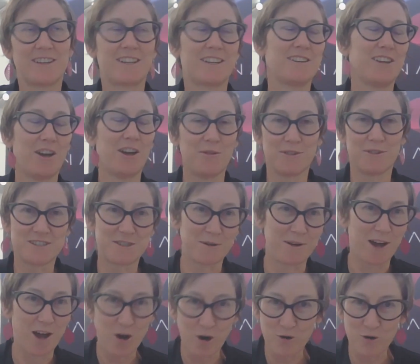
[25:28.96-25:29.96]
can go into
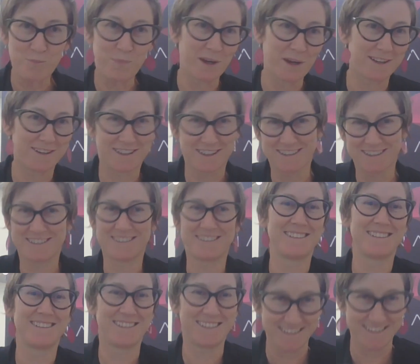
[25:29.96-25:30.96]
a whole big
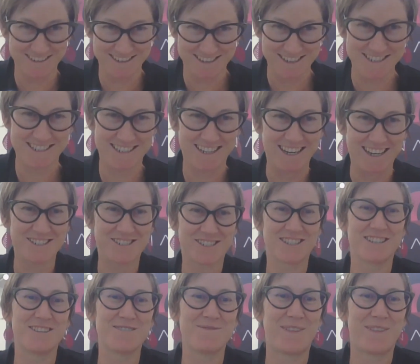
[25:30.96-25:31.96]

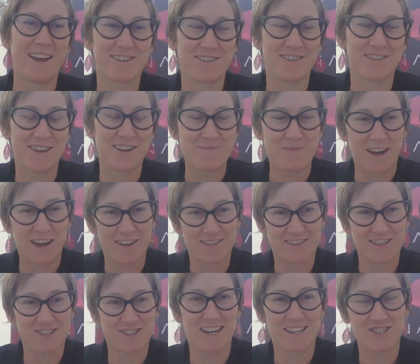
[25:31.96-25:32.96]
discussion about
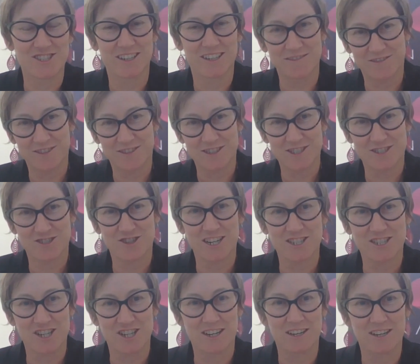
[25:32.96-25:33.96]
the charging
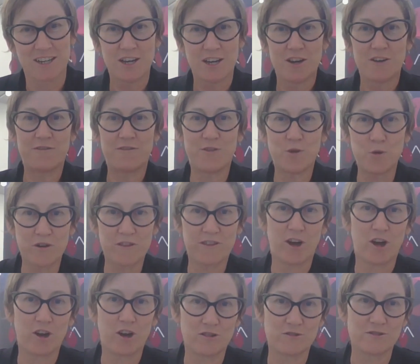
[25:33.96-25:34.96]
infrastructure
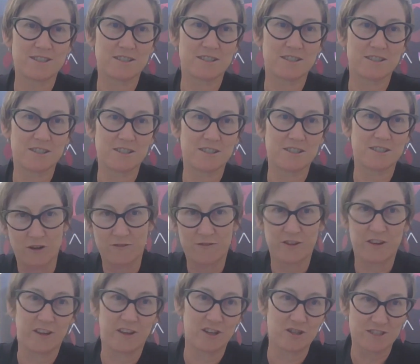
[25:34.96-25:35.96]
for those,
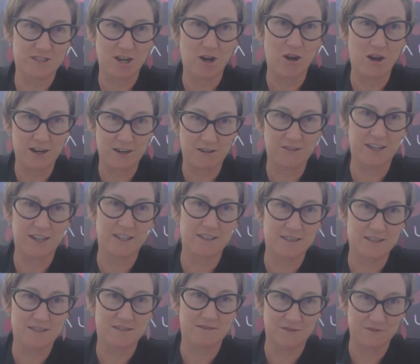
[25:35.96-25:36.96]
for those higher
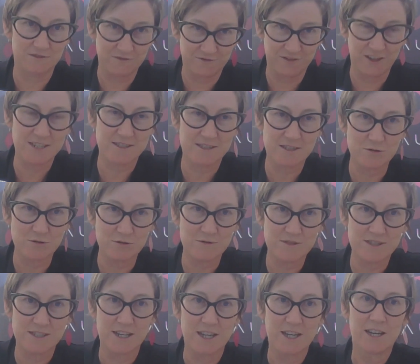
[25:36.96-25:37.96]
end
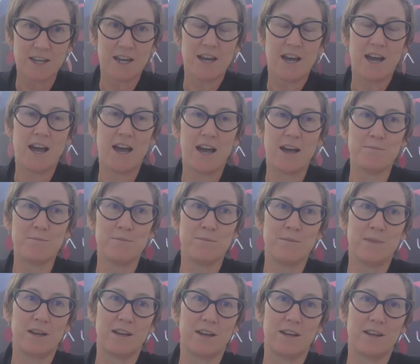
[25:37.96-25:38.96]
vessels.
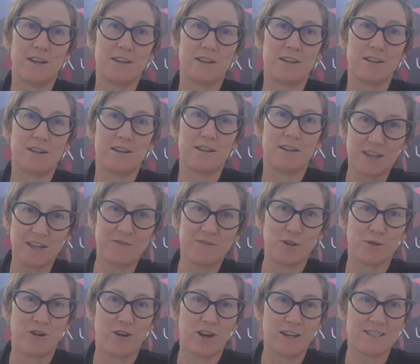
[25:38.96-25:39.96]
To give
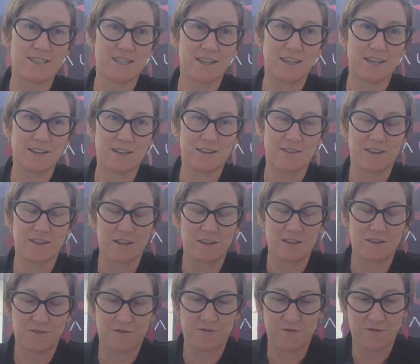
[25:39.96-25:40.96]
you an idea,
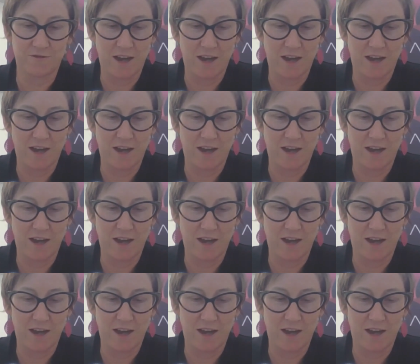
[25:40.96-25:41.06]
the